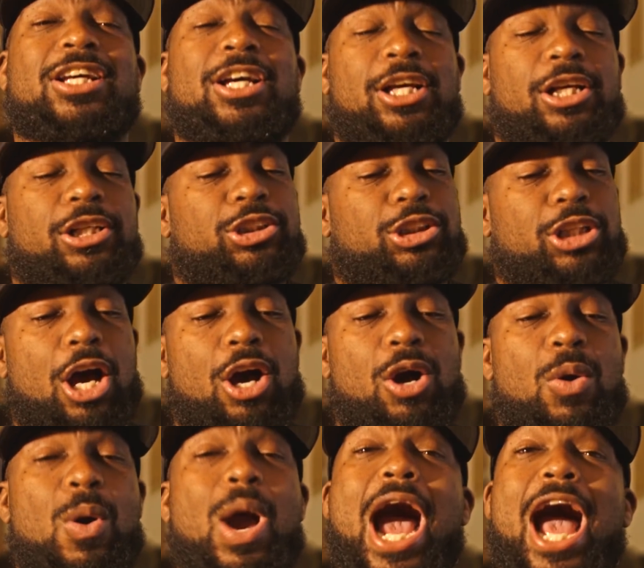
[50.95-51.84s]

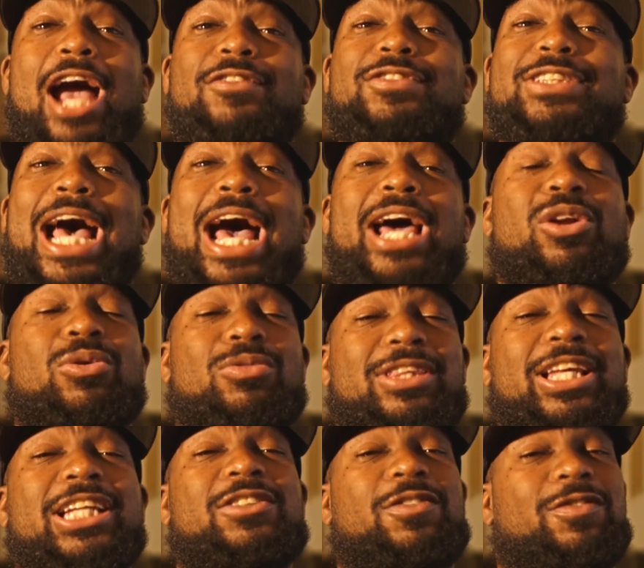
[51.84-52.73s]
So I've titled
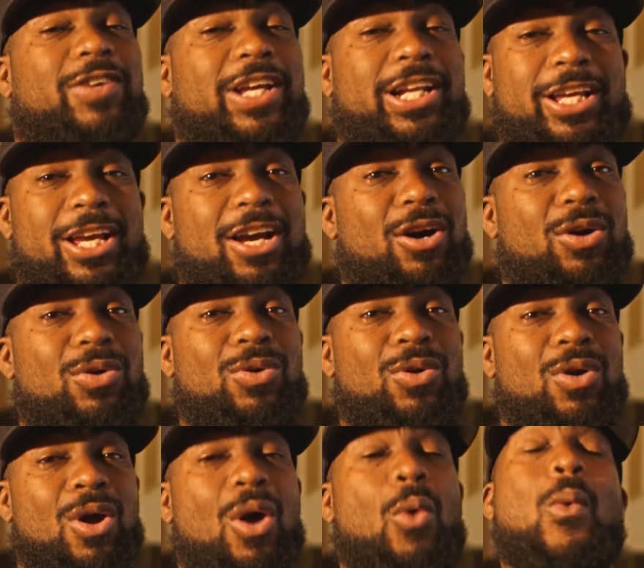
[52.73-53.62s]
this video,
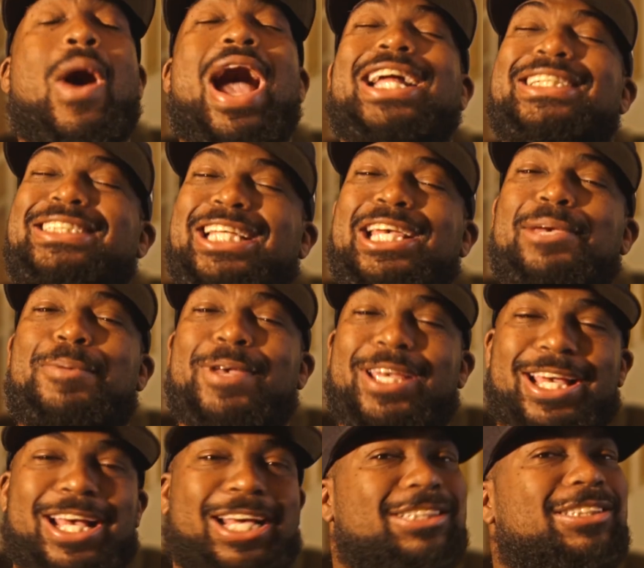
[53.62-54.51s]
Why
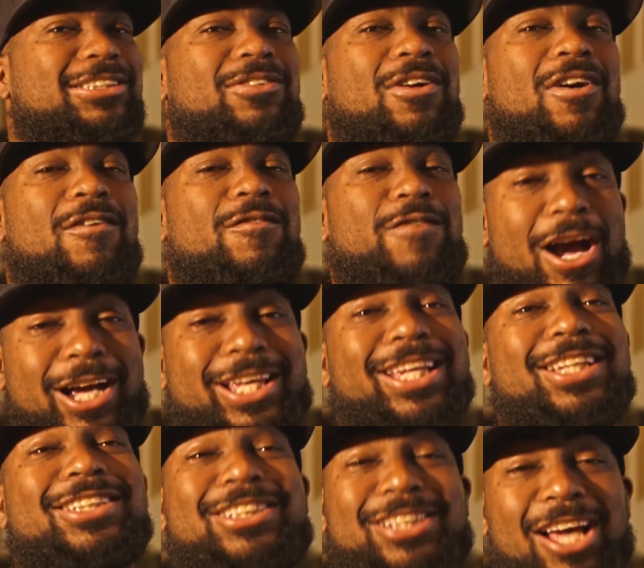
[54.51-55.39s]
TPS
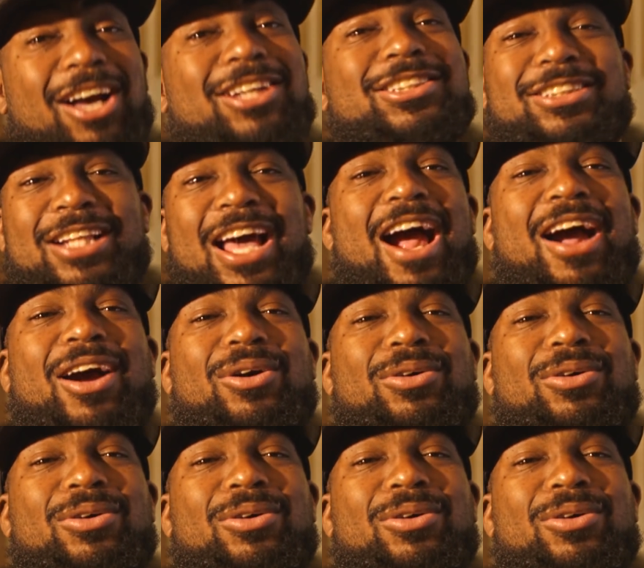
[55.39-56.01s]
Sucks Now.